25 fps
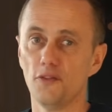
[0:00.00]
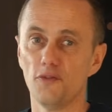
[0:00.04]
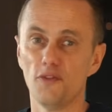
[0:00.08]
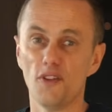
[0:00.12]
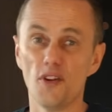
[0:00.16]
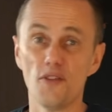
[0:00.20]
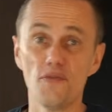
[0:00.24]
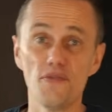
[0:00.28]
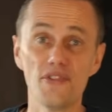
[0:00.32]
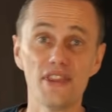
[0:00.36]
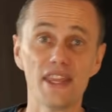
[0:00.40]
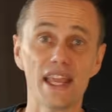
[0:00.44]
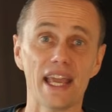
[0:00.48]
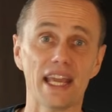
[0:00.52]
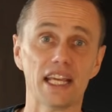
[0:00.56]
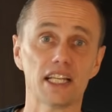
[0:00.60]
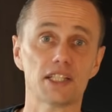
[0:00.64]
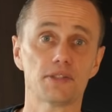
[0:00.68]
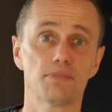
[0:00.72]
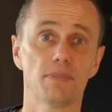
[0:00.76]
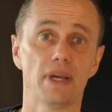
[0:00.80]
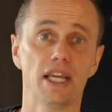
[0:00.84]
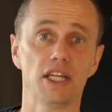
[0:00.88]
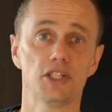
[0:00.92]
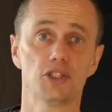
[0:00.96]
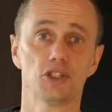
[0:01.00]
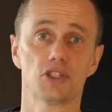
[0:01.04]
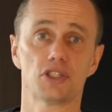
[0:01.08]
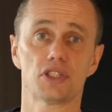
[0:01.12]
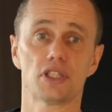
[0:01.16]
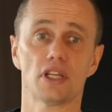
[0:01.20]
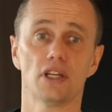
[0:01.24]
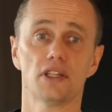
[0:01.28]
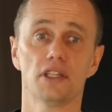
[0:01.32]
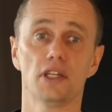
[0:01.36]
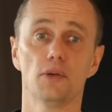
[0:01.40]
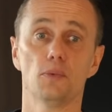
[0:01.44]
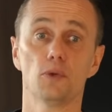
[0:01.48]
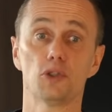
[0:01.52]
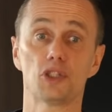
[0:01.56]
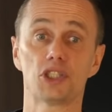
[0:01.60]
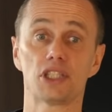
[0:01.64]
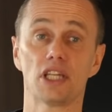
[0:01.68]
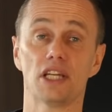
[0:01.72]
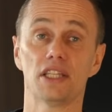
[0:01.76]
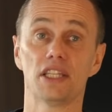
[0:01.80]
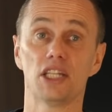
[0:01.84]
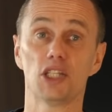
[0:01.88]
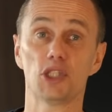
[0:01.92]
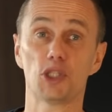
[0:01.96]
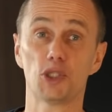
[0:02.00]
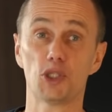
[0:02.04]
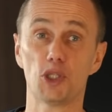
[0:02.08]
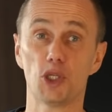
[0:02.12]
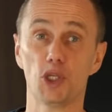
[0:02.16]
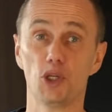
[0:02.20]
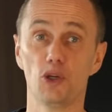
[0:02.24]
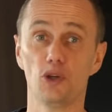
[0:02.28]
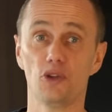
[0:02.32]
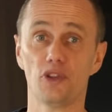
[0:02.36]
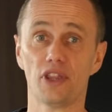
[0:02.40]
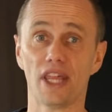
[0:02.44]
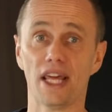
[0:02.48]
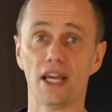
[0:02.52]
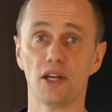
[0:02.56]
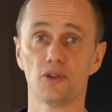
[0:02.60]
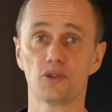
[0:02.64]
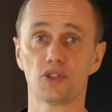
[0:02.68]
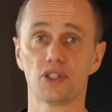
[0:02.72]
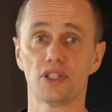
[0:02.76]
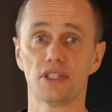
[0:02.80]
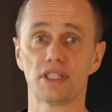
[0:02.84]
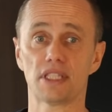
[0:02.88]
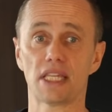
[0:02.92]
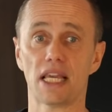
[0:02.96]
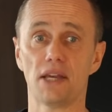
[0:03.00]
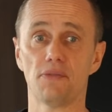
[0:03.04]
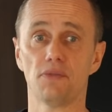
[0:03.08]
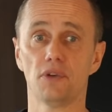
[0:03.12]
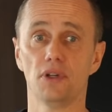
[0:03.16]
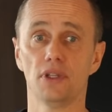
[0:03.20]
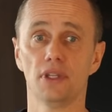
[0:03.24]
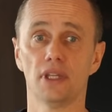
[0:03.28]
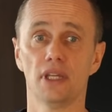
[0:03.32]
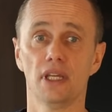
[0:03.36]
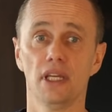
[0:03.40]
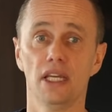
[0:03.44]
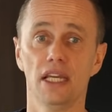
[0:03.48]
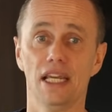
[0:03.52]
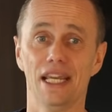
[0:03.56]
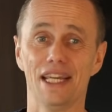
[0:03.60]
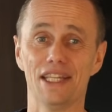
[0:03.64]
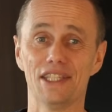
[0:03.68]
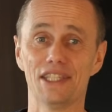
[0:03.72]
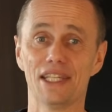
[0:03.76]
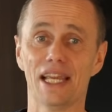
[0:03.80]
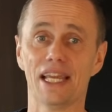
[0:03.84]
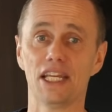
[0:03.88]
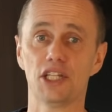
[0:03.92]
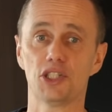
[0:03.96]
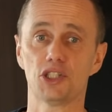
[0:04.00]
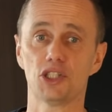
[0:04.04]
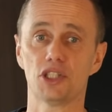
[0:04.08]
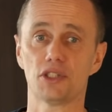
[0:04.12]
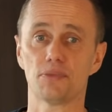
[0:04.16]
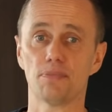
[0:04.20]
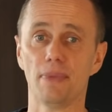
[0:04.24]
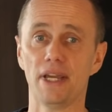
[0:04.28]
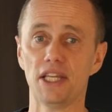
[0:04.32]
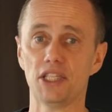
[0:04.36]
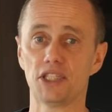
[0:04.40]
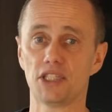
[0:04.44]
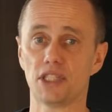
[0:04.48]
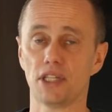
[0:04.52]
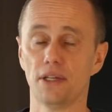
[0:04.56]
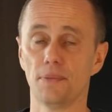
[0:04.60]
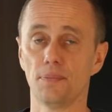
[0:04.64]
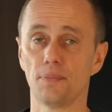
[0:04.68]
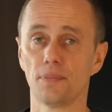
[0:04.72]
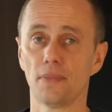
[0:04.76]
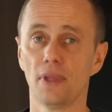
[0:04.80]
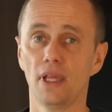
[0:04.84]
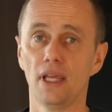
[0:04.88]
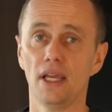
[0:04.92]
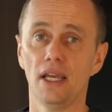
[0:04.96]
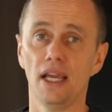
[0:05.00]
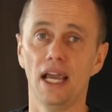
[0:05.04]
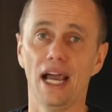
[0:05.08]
The next major study was done in 2007 in Nature's Medicine,